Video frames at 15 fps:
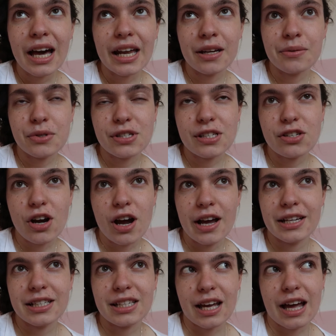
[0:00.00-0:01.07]
I'm just
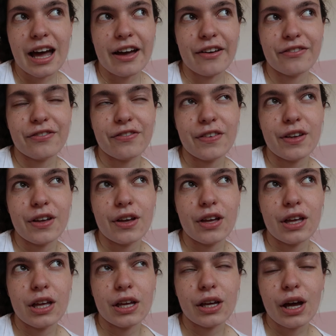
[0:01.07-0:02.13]
trying to have
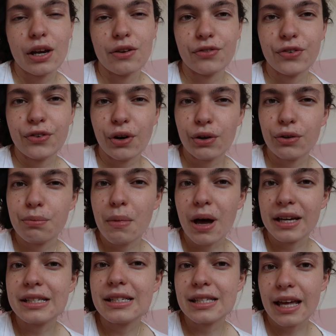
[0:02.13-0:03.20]
a kind of growth
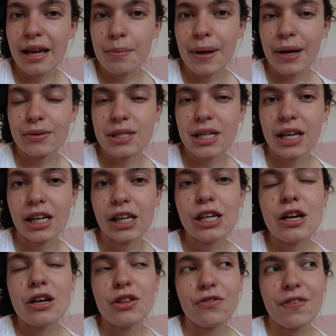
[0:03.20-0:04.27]
mindset about it.
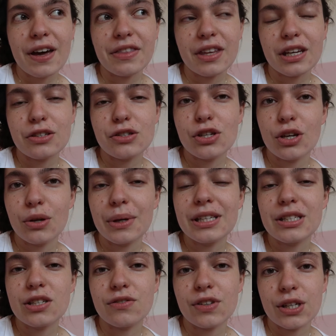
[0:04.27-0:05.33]
The fact that in two
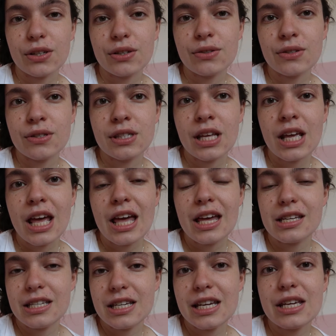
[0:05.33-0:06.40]
interviews,
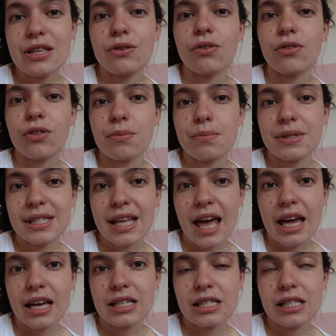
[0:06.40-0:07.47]
neither of them
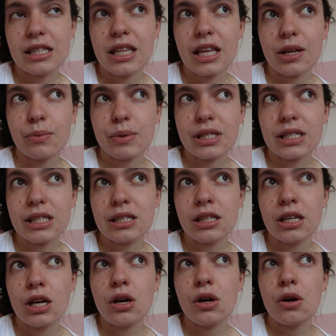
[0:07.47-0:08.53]
said that it was
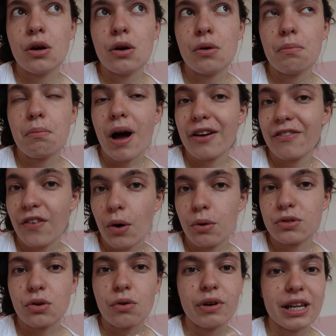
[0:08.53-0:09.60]
my
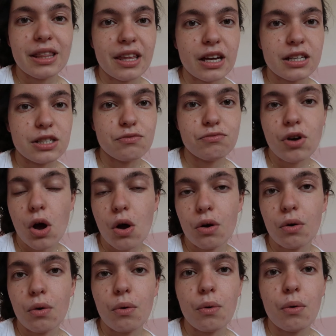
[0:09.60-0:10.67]
fault or anything I did
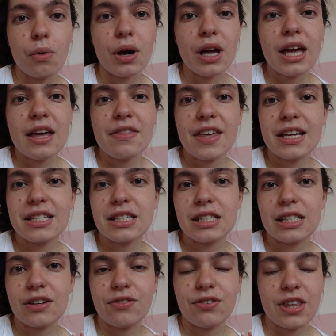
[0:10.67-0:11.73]
wrong, or they
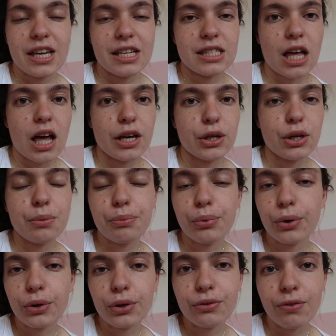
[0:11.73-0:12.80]
didn't give things that I could
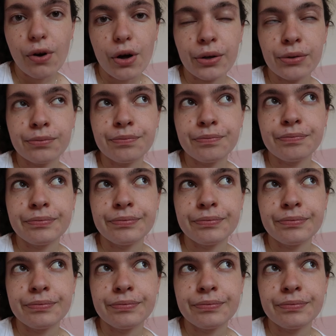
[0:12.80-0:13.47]
improve on.